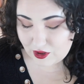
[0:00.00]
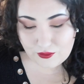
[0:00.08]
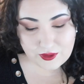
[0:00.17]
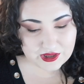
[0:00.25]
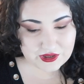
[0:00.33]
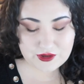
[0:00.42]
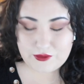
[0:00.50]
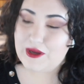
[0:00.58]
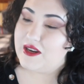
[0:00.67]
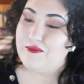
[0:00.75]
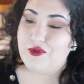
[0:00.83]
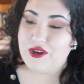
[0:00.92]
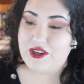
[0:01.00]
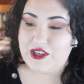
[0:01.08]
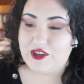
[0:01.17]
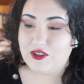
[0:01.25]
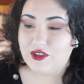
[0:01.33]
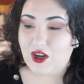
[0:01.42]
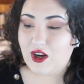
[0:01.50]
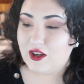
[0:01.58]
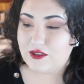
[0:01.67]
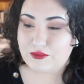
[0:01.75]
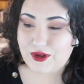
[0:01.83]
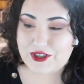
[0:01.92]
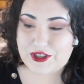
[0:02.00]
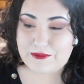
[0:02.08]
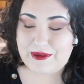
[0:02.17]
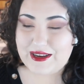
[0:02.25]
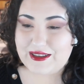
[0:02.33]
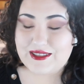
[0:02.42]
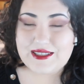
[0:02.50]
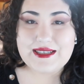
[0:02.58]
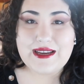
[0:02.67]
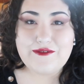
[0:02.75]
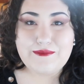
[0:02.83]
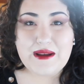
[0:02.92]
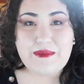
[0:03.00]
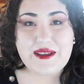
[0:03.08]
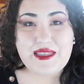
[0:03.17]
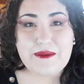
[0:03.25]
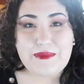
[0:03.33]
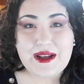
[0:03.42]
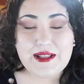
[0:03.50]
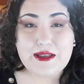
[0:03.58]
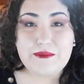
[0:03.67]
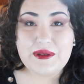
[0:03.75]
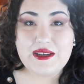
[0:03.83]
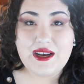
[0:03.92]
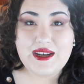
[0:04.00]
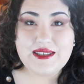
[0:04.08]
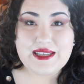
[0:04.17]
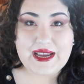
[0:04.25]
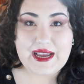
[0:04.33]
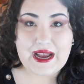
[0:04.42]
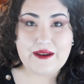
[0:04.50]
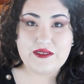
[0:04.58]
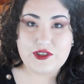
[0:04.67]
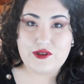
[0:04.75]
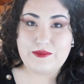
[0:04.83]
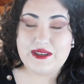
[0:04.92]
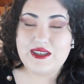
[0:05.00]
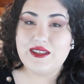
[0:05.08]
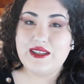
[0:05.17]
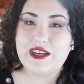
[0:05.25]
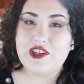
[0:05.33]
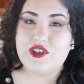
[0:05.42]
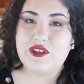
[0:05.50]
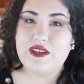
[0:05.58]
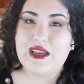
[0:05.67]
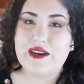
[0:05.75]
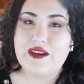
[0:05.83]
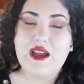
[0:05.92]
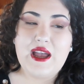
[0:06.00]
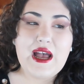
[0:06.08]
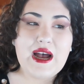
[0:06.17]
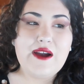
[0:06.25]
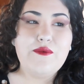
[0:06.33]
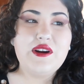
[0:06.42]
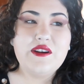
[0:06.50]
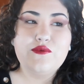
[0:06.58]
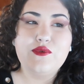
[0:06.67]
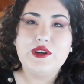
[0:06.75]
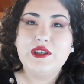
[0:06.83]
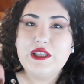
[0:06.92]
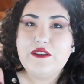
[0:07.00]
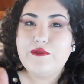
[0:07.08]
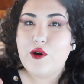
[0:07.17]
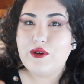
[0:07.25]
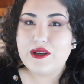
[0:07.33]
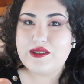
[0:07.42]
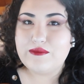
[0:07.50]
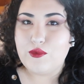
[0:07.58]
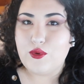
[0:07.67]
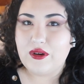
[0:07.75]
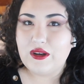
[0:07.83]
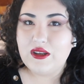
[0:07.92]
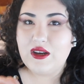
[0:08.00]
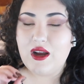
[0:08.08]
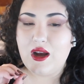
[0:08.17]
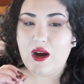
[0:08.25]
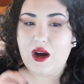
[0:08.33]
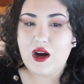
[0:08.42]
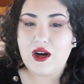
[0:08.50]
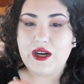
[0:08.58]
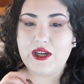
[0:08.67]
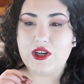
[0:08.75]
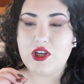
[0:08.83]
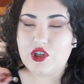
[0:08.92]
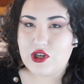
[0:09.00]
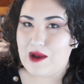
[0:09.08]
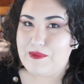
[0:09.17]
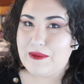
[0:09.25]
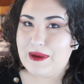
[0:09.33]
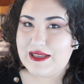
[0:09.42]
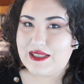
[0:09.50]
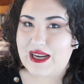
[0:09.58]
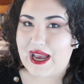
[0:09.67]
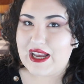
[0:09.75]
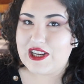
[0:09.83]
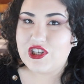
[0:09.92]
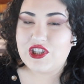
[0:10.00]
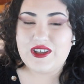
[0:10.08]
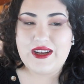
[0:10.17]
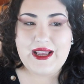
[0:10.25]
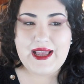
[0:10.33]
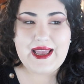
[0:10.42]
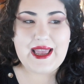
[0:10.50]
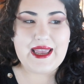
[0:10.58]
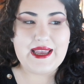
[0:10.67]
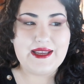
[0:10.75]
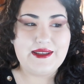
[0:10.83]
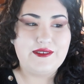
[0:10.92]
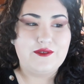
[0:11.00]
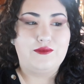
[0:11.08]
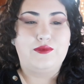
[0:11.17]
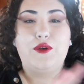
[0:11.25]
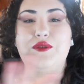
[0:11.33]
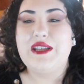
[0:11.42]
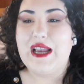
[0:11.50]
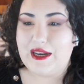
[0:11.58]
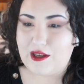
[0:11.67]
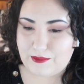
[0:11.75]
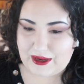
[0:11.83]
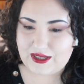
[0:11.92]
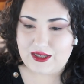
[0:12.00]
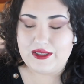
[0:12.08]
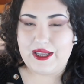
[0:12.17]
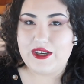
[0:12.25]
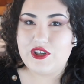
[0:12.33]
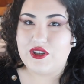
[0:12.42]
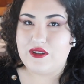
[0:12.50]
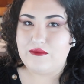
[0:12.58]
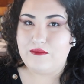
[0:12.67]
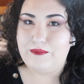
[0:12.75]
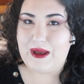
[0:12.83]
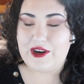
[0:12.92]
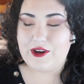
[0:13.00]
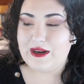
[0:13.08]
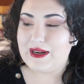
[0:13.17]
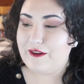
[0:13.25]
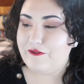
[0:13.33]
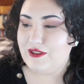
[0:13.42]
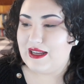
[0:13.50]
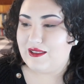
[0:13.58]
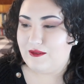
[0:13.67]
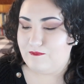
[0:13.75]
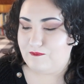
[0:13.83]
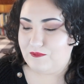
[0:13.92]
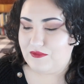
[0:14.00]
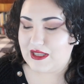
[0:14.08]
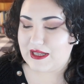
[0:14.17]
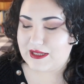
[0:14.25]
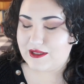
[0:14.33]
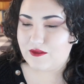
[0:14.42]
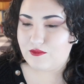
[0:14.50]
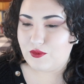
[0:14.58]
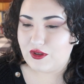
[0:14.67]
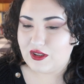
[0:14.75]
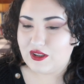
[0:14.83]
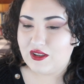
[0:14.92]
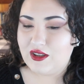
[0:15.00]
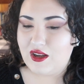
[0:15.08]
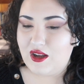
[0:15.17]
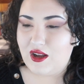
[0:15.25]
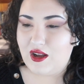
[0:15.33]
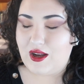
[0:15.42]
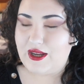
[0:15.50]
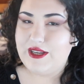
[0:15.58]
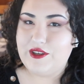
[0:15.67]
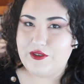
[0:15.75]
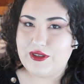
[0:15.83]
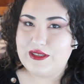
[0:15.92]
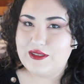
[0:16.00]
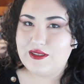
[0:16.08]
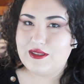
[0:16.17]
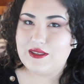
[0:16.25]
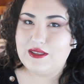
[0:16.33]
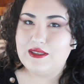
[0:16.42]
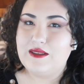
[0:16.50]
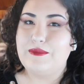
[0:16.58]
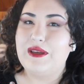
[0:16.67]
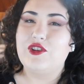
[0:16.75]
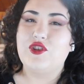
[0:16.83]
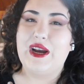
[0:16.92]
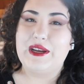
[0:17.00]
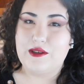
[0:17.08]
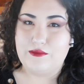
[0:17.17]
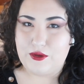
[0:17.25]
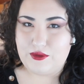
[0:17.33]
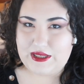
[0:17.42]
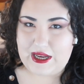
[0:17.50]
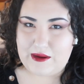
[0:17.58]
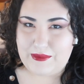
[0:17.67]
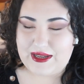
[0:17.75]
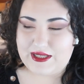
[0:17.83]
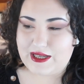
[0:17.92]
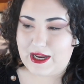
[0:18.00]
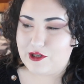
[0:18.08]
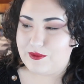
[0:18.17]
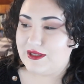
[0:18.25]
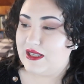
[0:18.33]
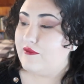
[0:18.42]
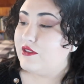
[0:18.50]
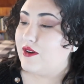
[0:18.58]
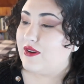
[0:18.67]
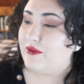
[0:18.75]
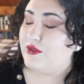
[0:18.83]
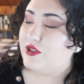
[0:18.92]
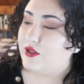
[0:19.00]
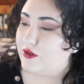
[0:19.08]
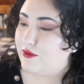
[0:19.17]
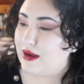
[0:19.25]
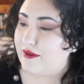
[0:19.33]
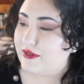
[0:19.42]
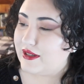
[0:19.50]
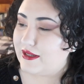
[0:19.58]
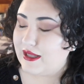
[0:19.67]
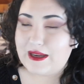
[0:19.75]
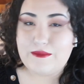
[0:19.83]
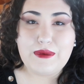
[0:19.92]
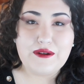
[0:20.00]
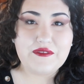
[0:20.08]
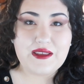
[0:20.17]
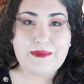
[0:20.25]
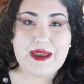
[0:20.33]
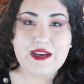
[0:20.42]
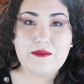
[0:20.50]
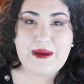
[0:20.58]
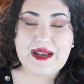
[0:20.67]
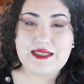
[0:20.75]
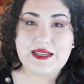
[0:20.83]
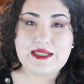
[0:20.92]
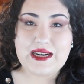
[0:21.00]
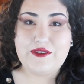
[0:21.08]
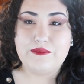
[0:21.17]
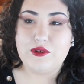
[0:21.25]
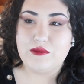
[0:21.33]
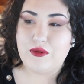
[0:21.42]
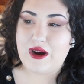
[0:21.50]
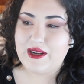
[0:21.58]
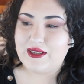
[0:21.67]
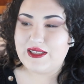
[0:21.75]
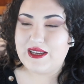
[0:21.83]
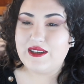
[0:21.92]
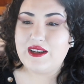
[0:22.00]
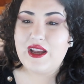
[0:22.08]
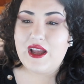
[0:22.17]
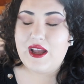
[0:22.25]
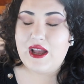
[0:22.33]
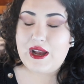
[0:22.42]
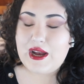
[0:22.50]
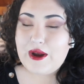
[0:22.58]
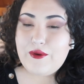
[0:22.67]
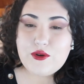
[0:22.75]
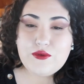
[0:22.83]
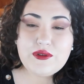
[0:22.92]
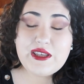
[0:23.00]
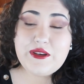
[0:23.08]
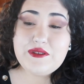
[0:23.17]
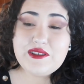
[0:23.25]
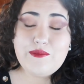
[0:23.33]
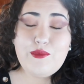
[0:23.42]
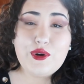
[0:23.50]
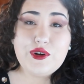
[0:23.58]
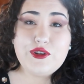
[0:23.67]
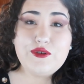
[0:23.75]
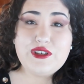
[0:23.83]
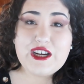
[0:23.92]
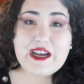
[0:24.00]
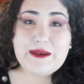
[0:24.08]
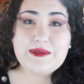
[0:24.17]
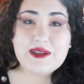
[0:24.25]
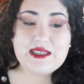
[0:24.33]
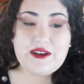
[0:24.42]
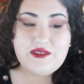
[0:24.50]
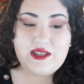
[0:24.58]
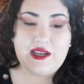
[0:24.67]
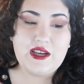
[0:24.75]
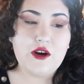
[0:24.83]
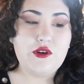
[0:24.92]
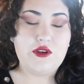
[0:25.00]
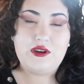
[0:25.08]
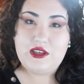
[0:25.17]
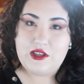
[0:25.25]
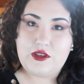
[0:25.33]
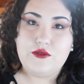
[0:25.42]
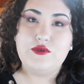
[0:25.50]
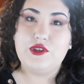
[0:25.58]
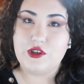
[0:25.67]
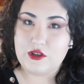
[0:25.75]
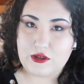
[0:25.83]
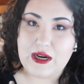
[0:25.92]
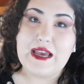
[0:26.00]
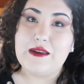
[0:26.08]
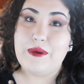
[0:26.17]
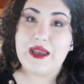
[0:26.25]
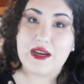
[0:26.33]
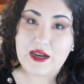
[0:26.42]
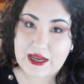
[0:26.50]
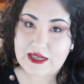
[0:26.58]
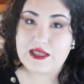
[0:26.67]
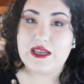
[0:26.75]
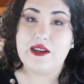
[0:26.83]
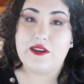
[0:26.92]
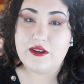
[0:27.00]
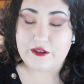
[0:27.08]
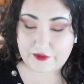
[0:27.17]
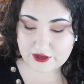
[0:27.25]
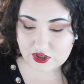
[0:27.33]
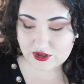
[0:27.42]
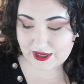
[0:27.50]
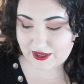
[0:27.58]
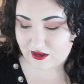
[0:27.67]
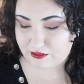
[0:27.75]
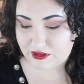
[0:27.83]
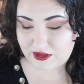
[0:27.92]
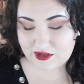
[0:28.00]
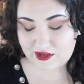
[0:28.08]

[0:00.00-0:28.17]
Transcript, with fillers: don't want to do any more year-long project pans aside from my Pan That palette because I have such a big collection, and I want to really focus more on shopping my stash and rotating my collection better. And I feel like these were a hindrance to me trying to rotate my stash, because even though I would do every like monthly makeup baskets and I would pull products in, I would only use them one or two times because I was thinking, oh, you need to use your nine pan nineteen, you need to finish that up.